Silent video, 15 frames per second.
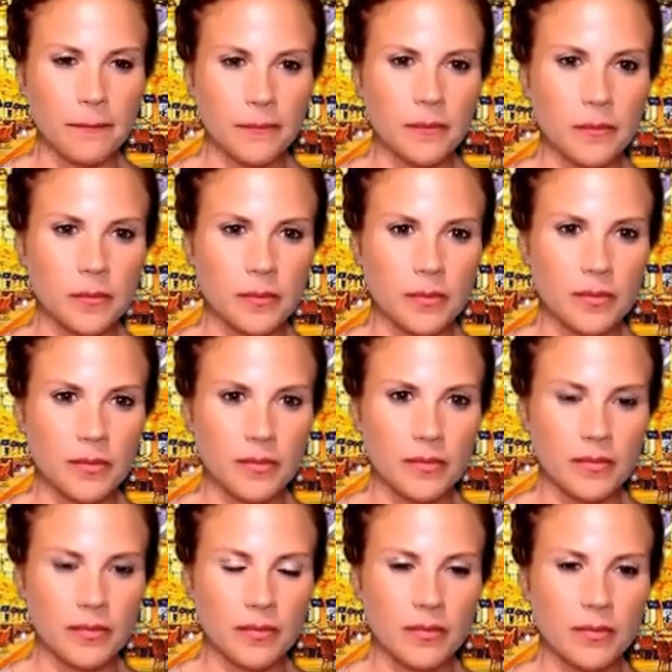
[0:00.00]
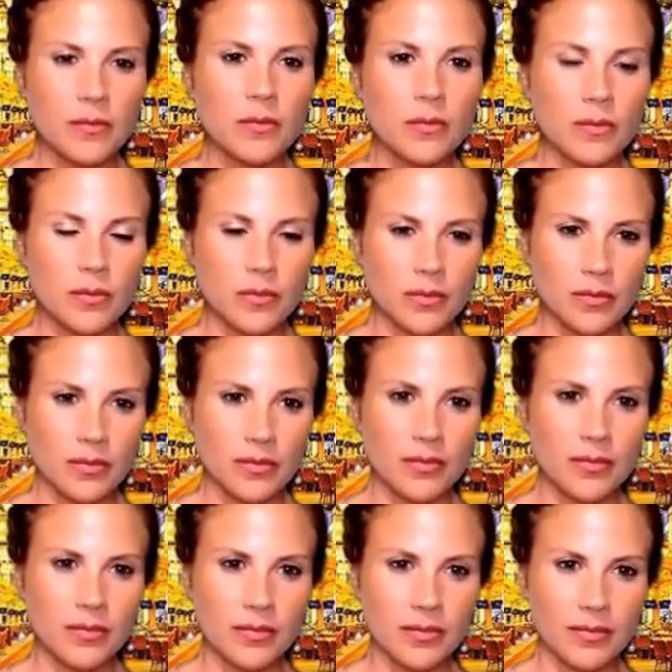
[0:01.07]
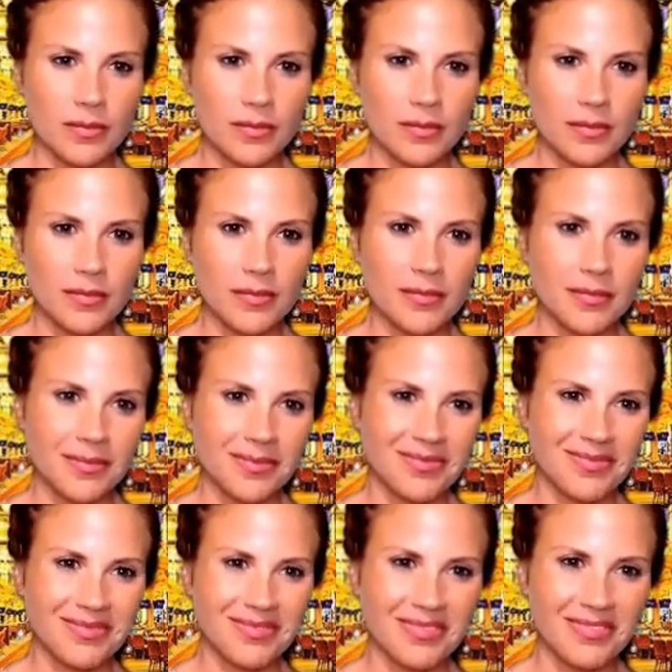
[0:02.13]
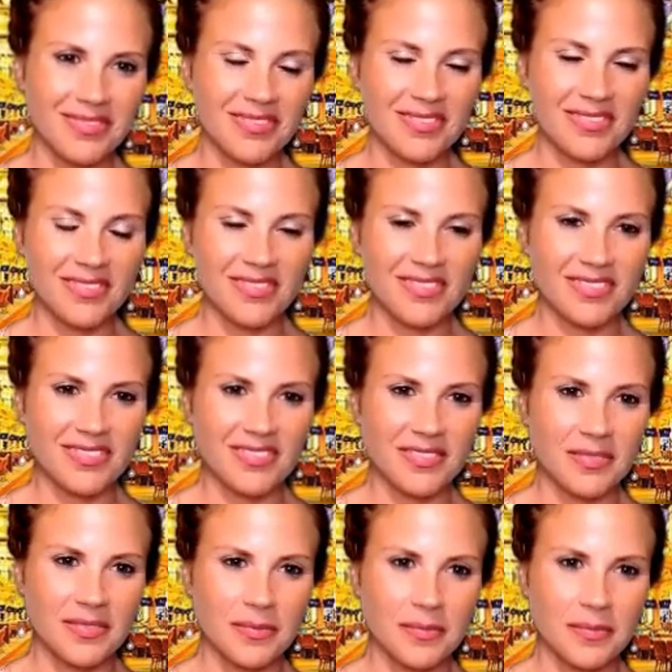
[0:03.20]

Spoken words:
(not speaking)